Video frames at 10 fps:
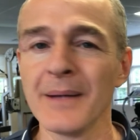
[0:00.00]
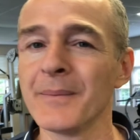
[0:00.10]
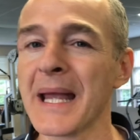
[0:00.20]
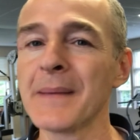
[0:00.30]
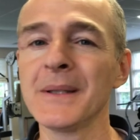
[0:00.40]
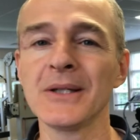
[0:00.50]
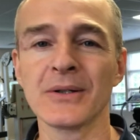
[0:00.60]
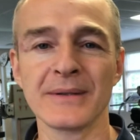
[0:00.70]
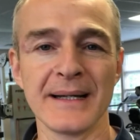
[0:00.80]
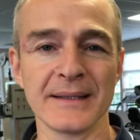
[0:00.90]
Maybe
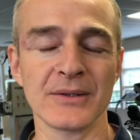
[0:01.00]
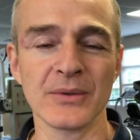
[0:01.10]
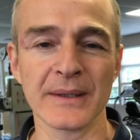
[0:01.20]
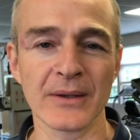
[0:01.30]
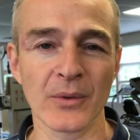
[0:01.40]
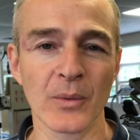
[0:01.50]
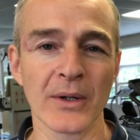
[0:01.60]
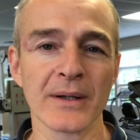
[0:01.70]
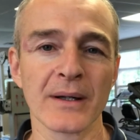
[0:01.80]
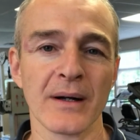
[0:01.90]
you're not doing the
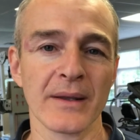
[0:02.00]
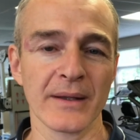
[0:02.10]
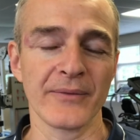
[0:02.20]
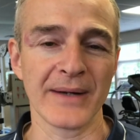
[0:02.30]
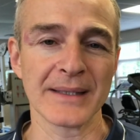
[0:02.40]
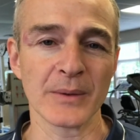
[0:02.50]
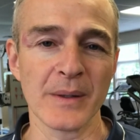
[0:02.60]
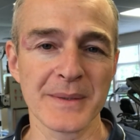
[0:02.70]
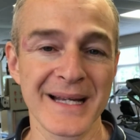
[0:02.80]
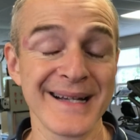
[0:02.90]
work on the
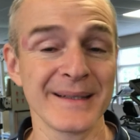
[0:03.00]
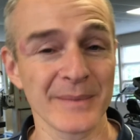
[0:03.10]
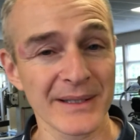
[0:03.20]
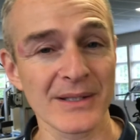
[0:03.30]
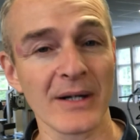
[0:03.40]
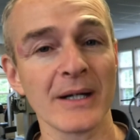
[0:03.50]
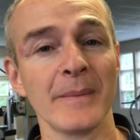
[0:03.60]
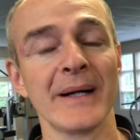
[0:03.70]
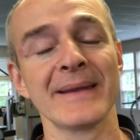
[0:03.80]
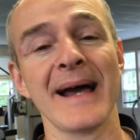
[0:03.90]
follow-up side. I'm going to talk
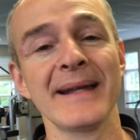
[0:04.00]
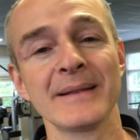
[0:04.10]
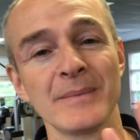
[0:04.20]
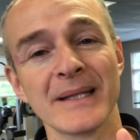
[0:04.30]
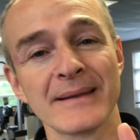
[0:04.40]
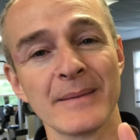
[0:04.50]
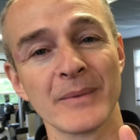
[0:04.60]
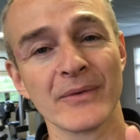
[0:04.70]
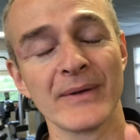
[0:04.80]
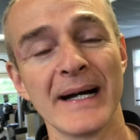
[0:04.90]
about that in myth
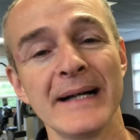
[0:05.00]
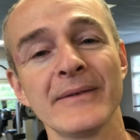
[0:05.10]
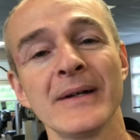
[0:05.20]
number five.